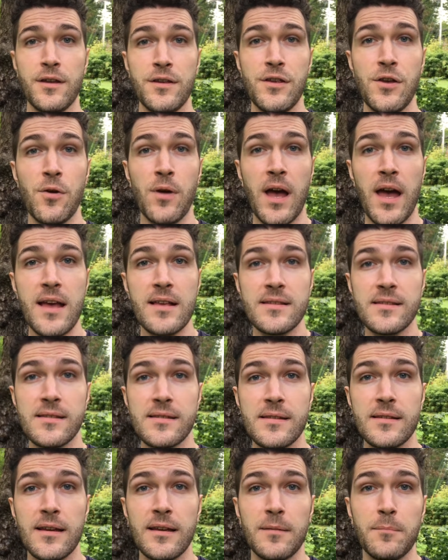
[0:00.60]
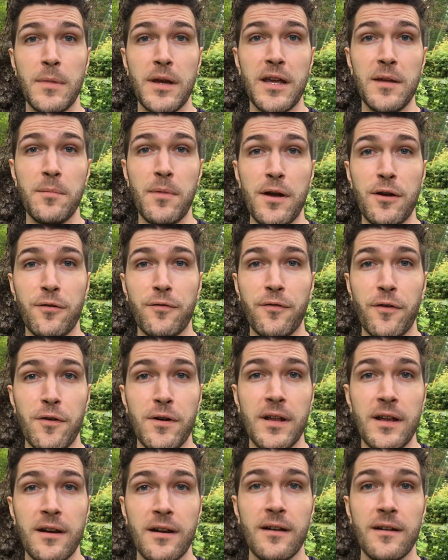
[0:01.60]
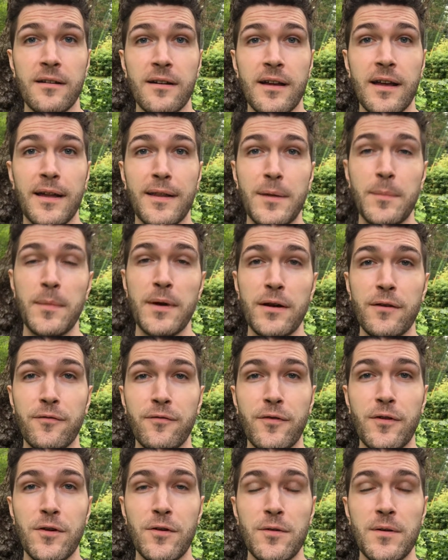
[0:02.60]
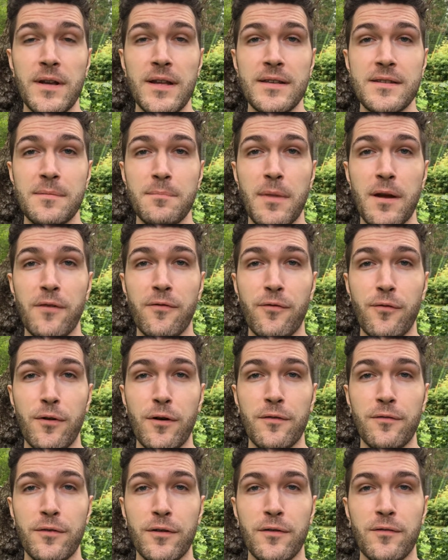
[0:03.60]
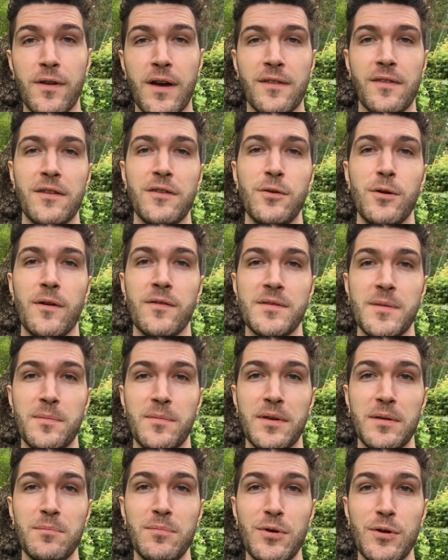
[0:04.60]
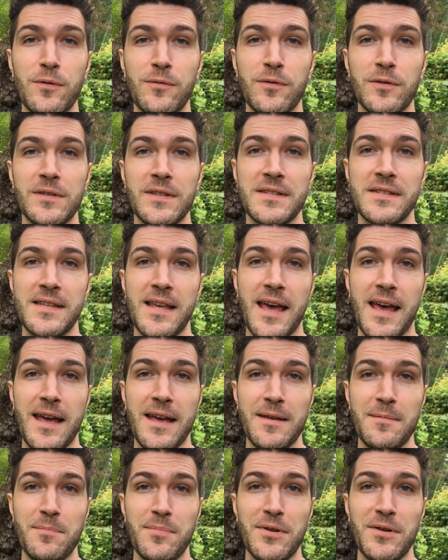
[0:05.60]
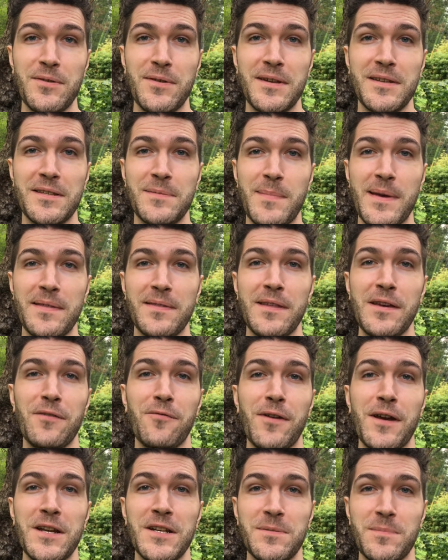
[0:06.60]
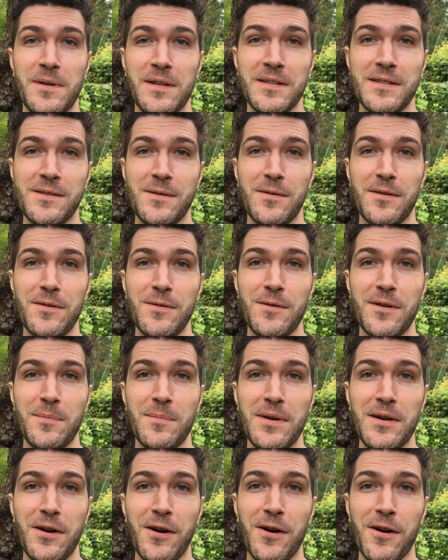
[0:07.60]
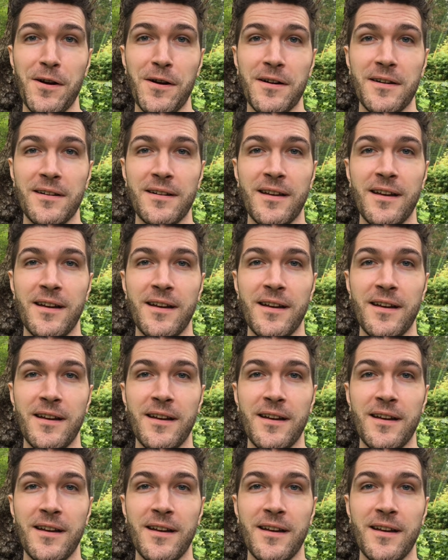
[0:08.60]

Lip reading: Yo guys, Mikey Microphone here, and the microphone is a metaphor for the fact that you have something beautiful to say, but you need to make the arrangements so that you can be heard.